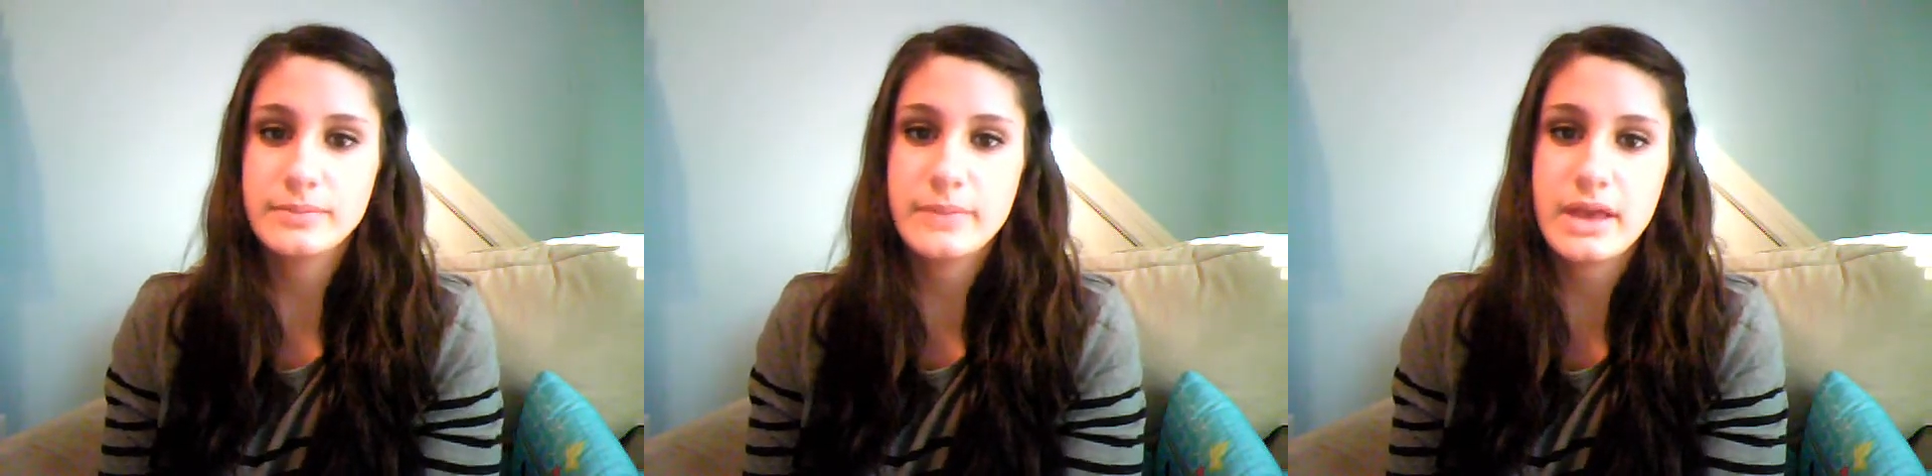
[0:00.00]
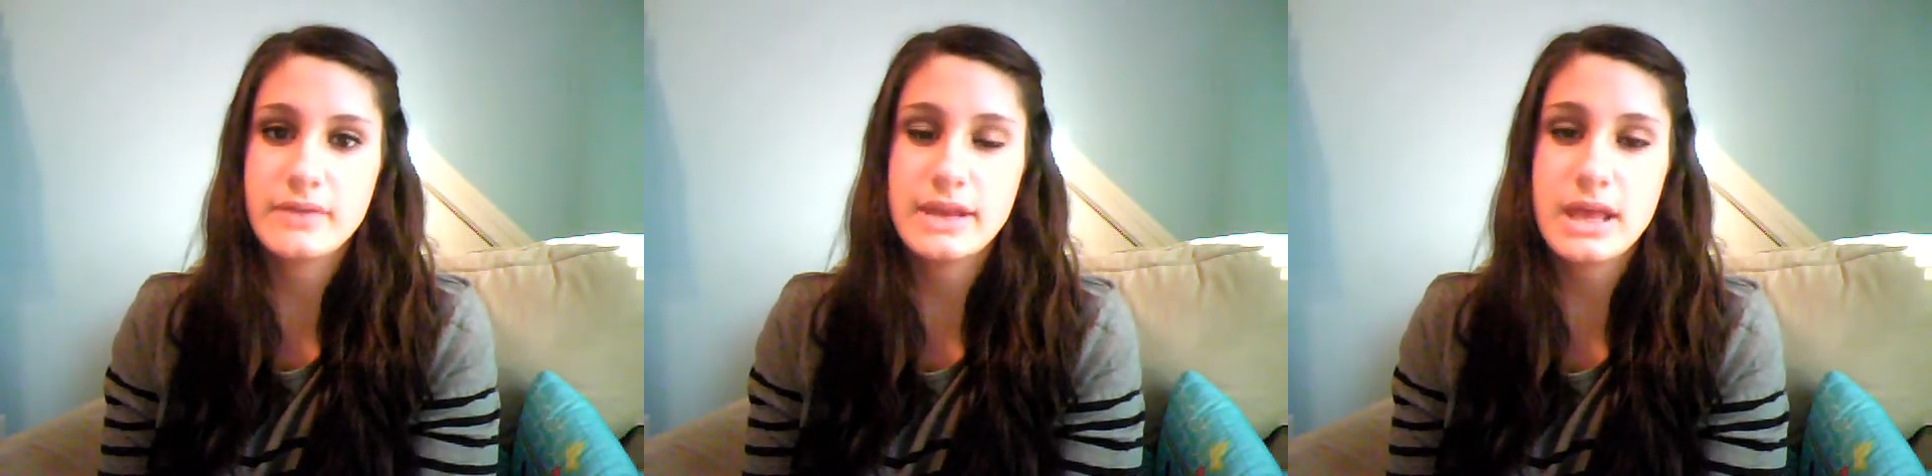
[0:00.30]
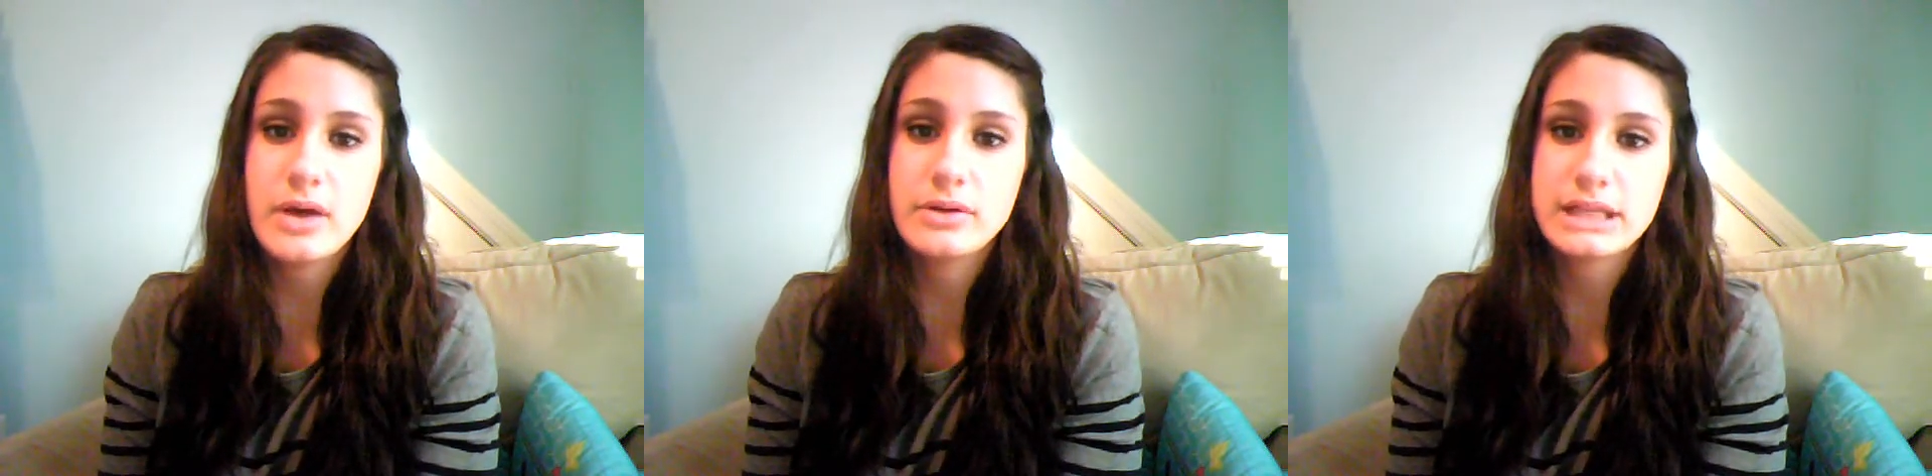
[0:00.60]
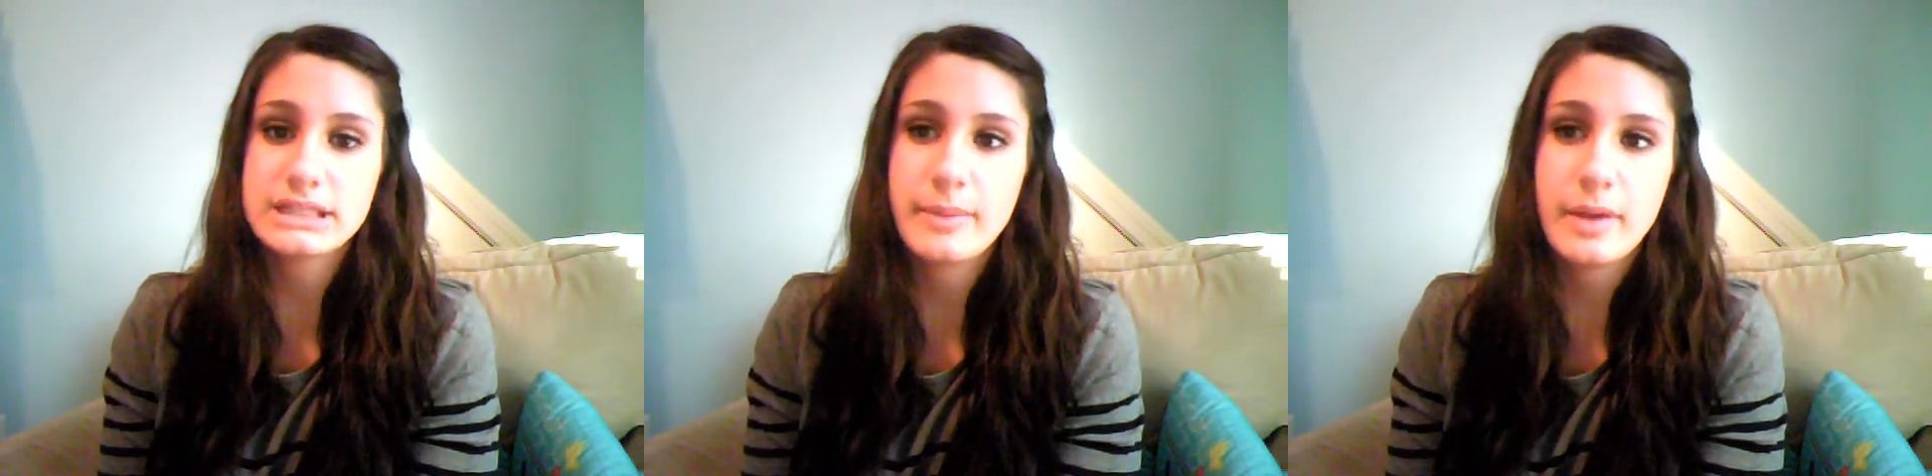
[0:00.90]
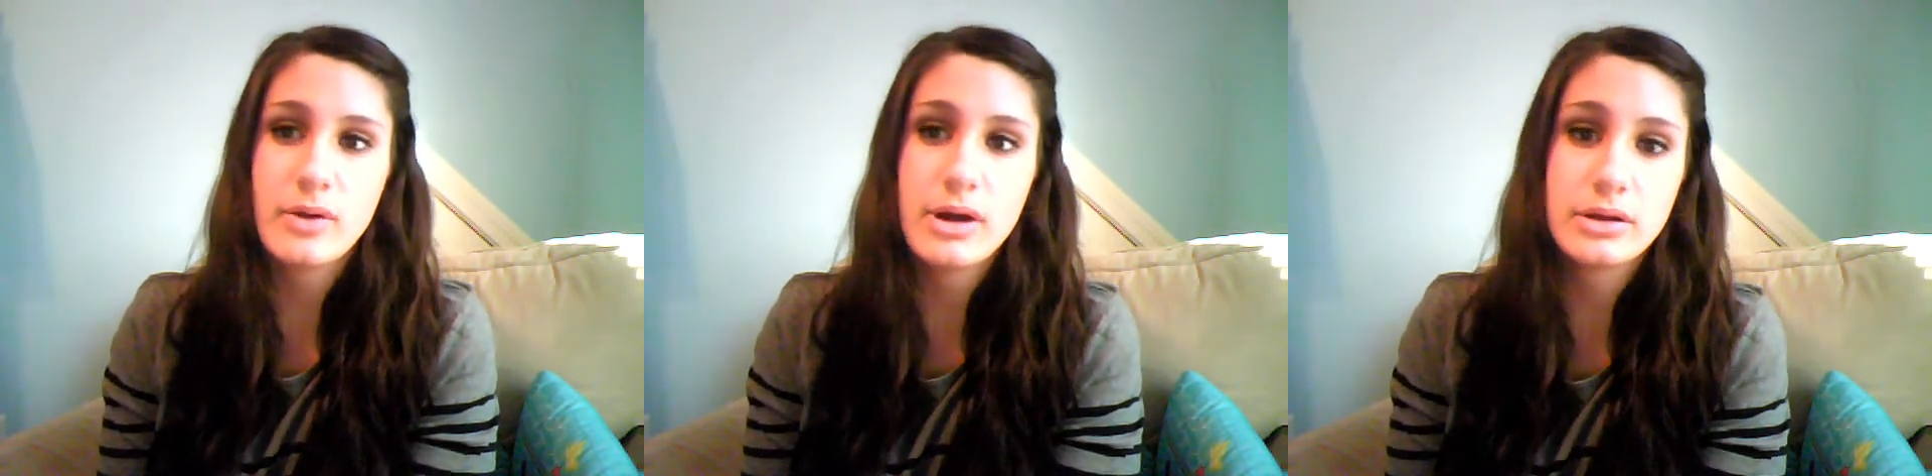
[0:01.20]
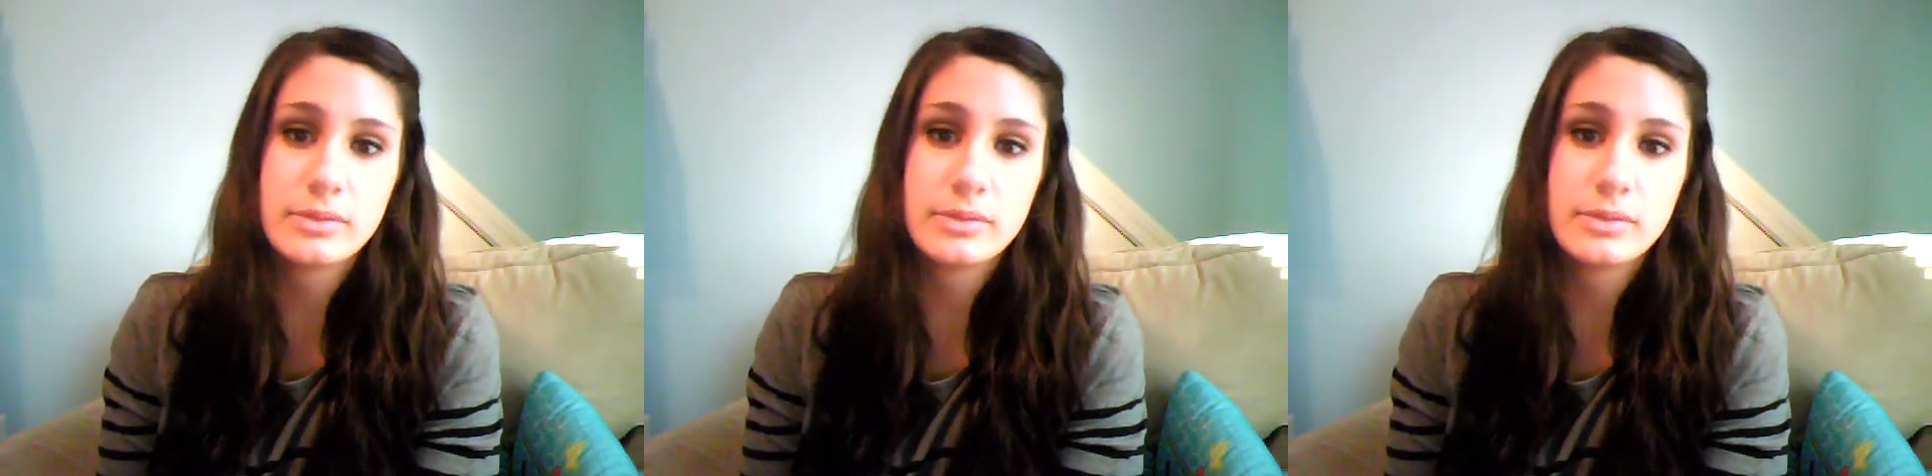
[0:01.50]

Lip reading: make a video next time I go out